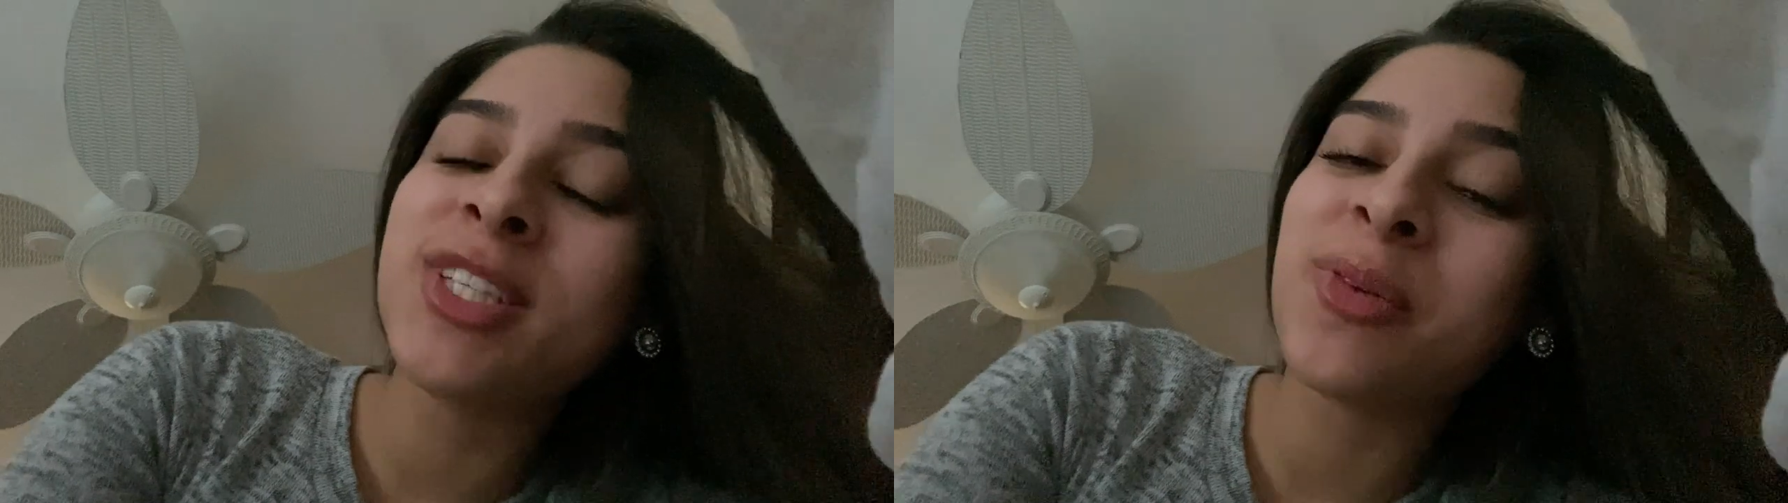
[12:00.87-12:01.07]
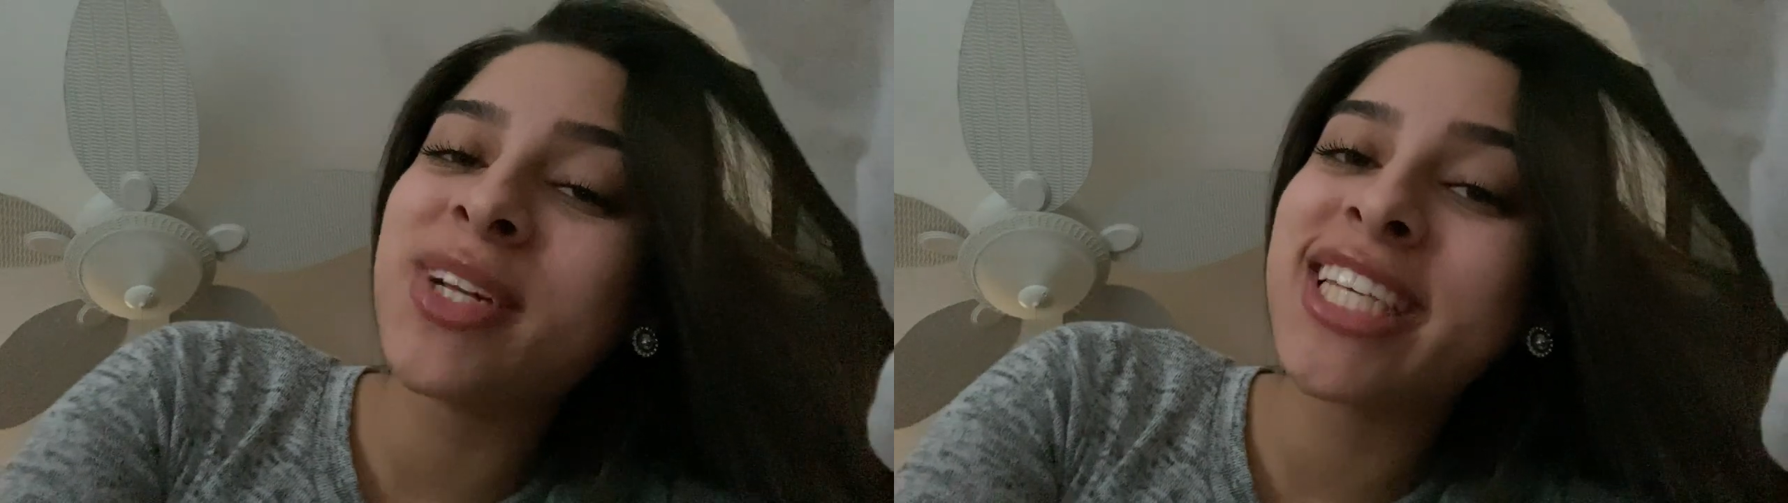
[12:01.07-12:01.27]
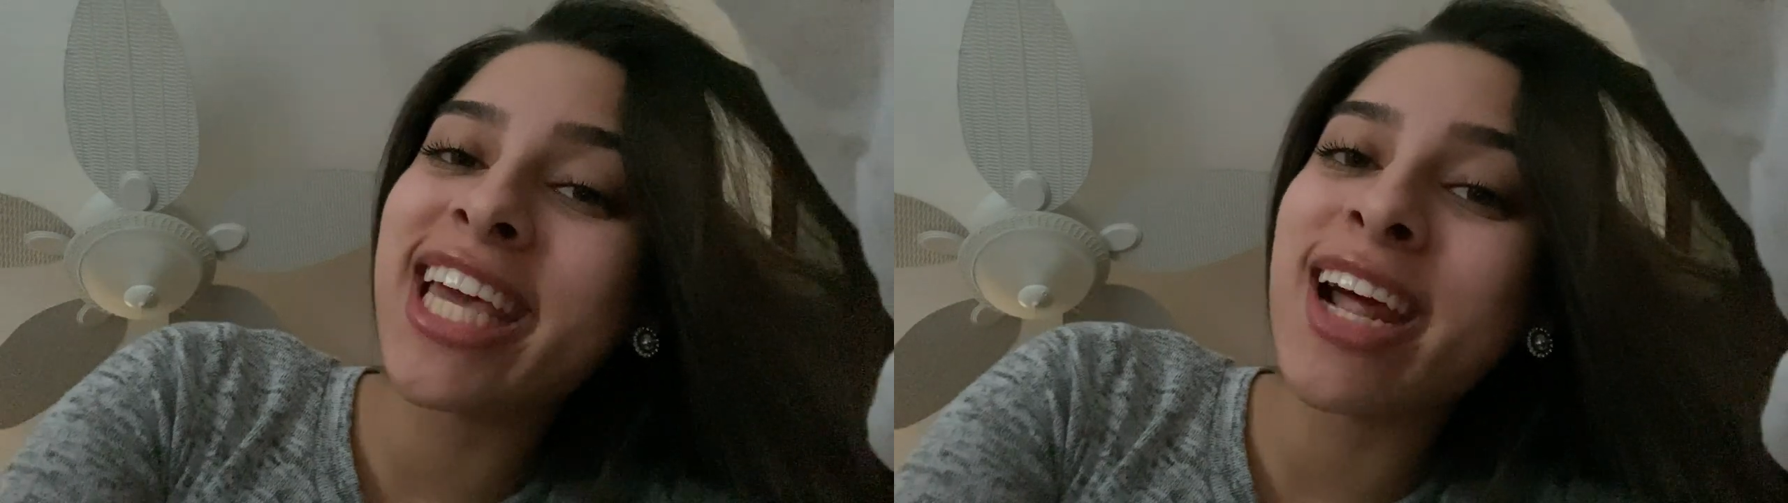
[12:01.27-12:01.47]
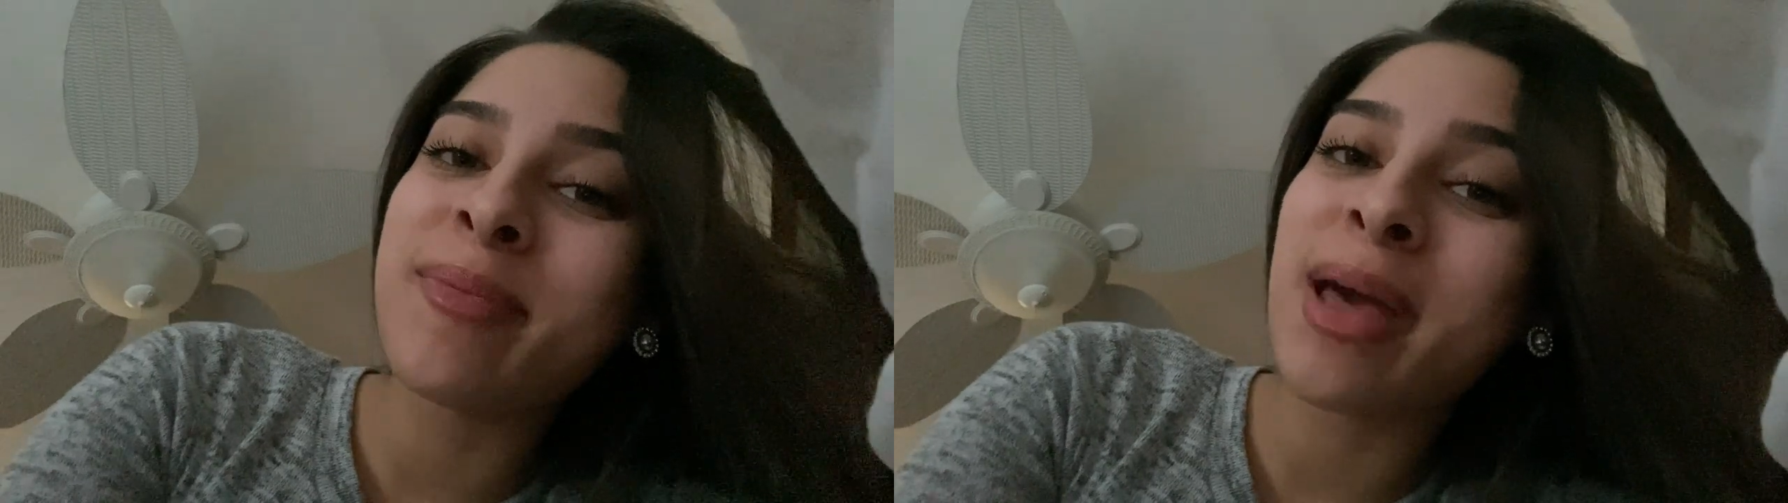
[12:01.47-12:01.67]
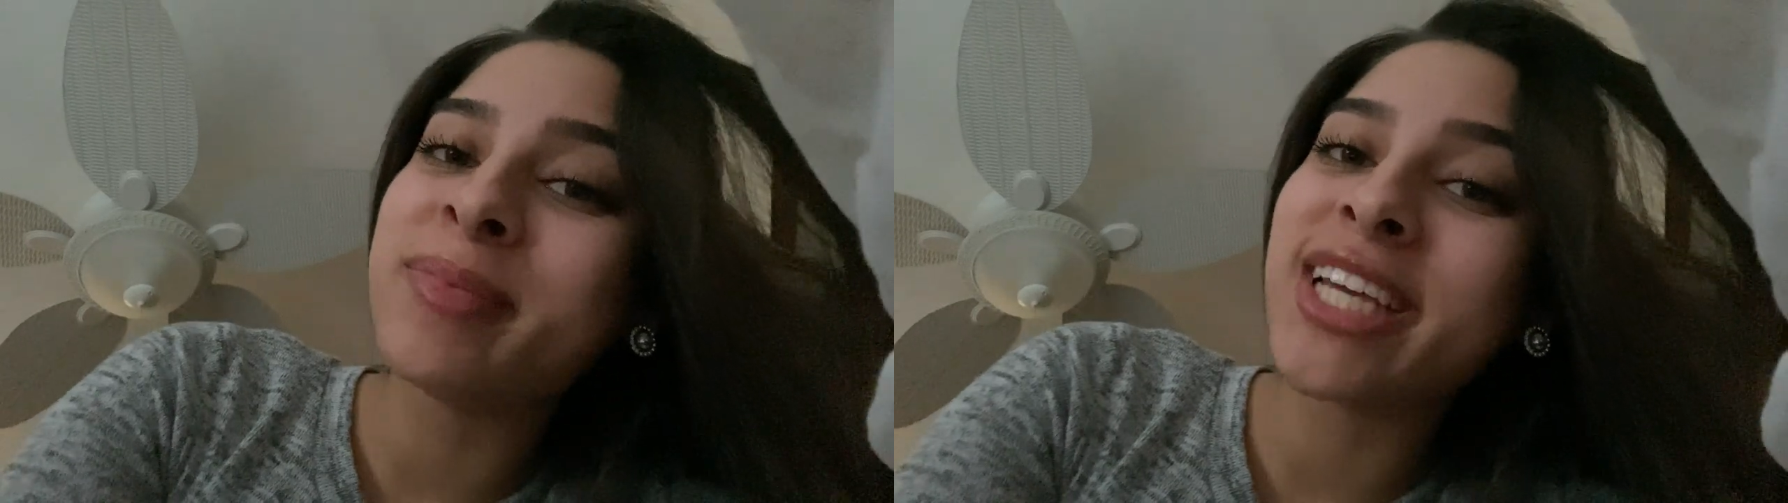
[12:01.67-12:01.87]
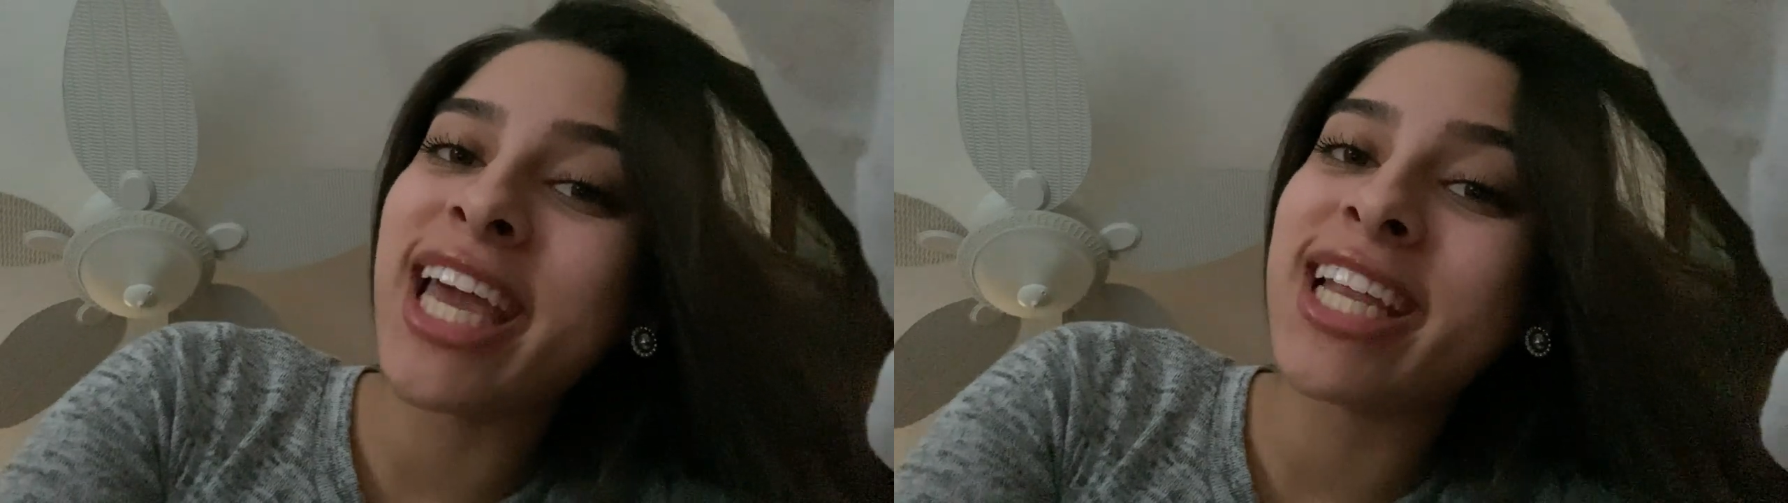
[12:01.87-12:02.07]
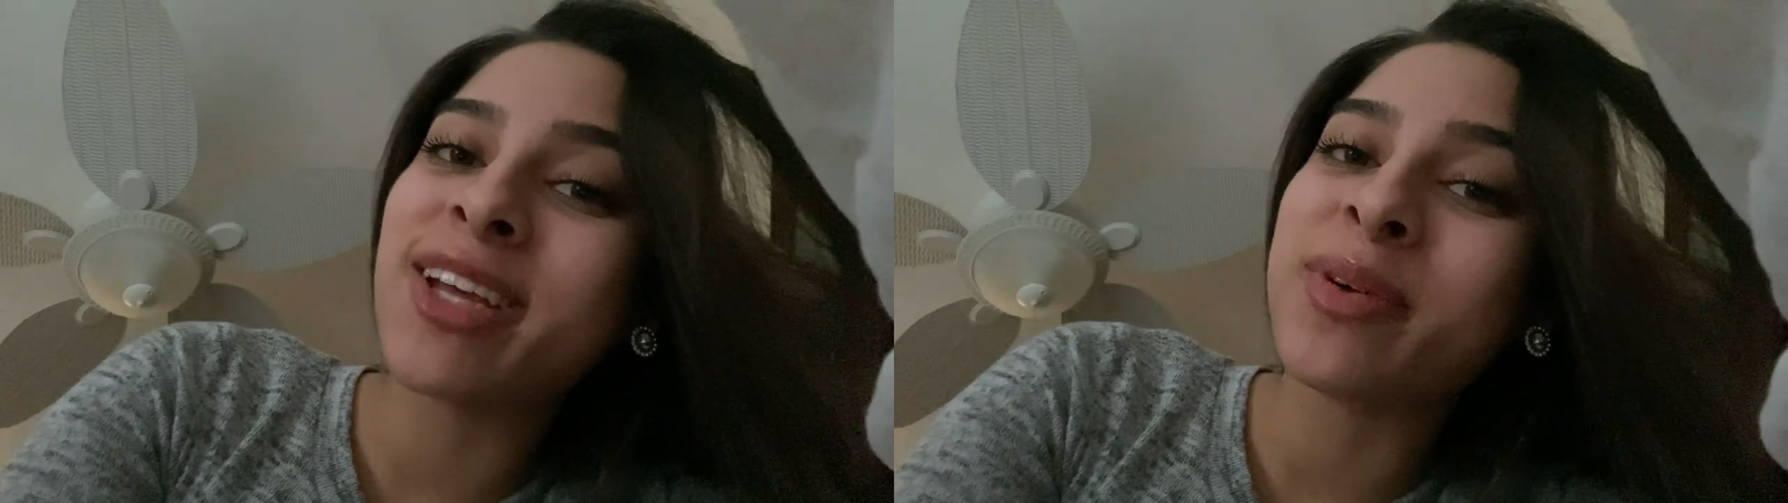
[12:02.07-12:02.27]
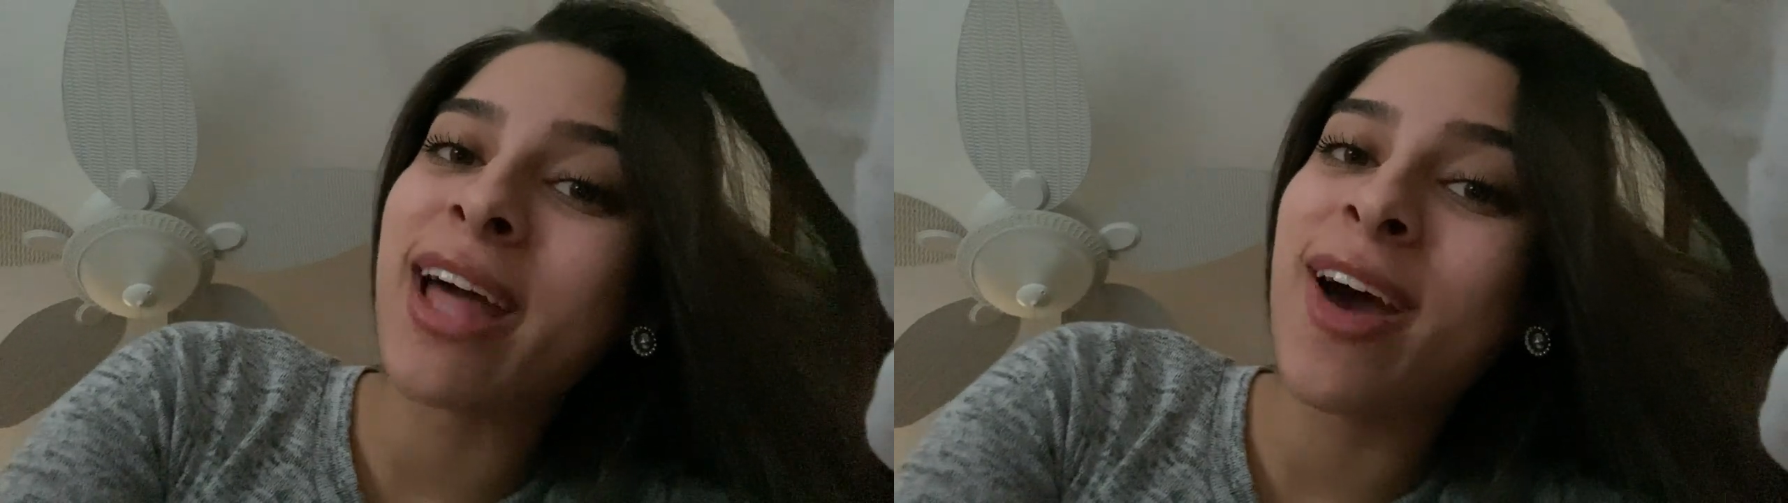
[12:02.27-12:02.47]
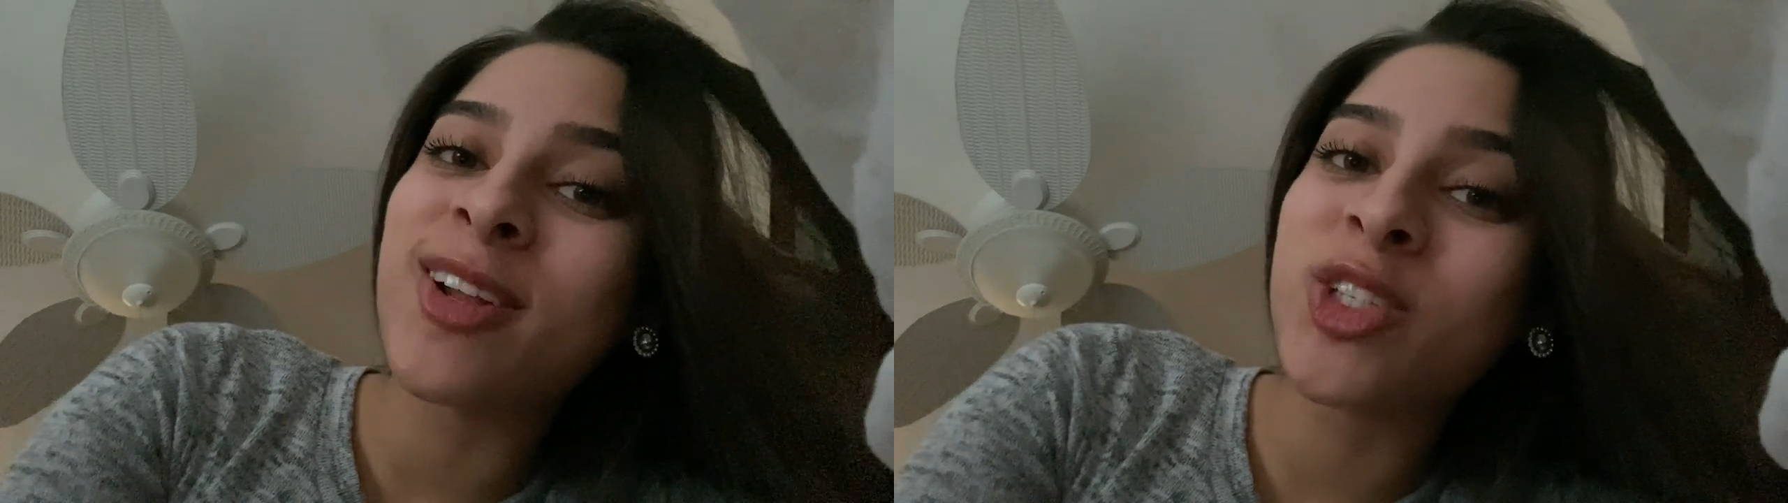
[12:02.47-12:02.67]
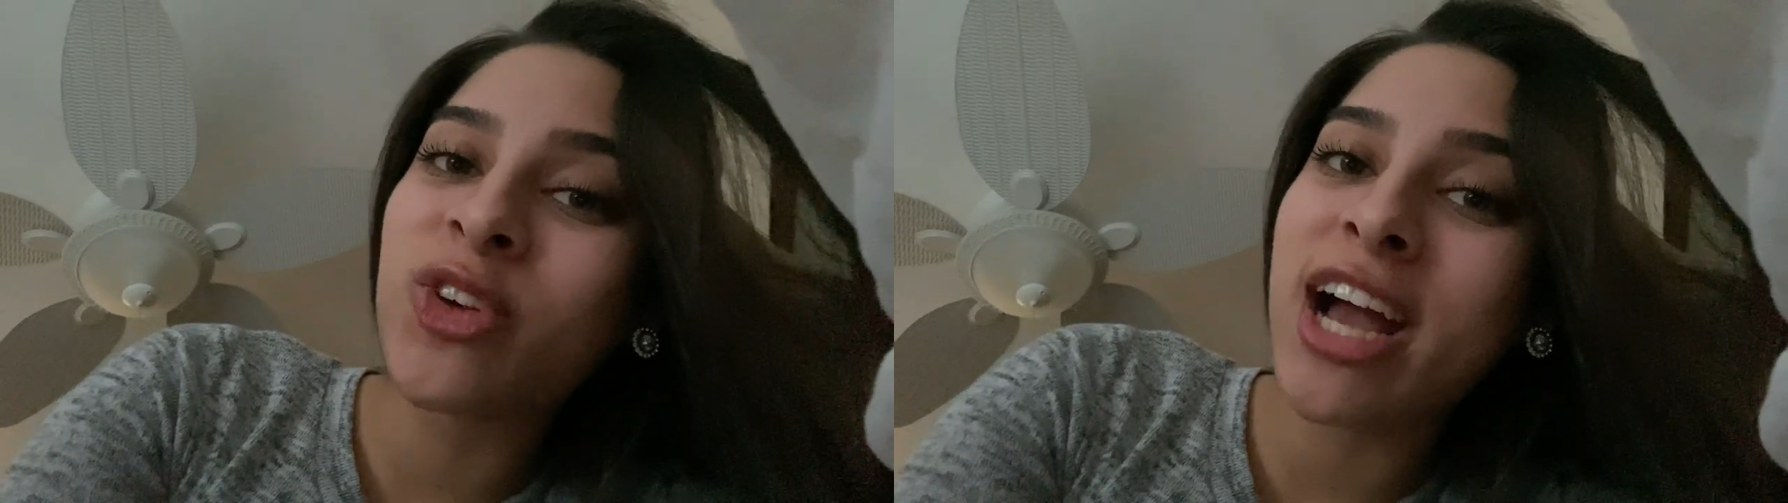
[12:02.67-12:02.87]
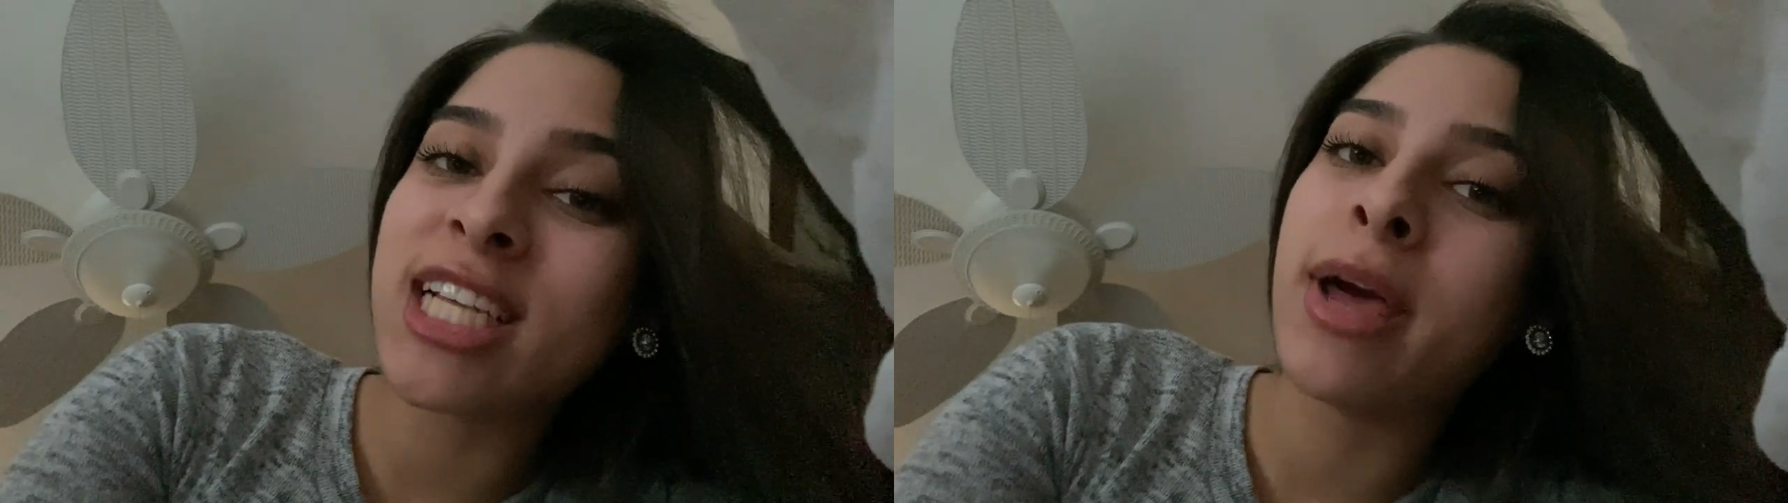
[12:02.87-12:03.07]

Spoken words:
So once again, I'm empty-handed without a dress,